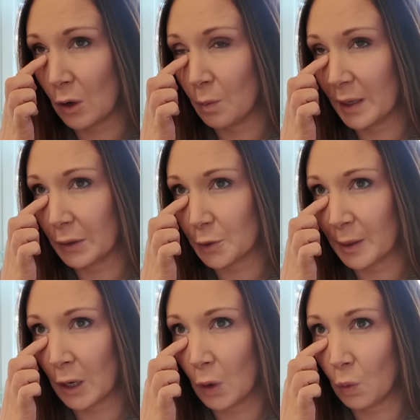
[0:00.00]
oh my gosh, my
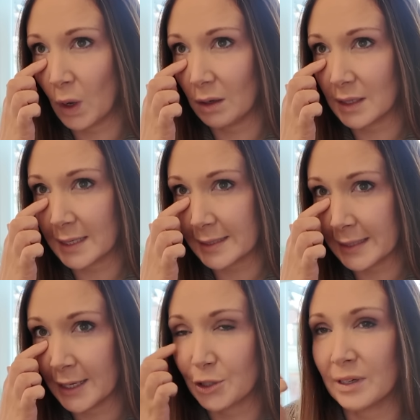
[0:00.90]
whole world has
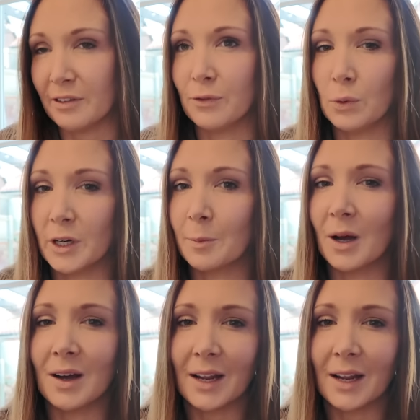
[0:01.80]
literally fallen apart.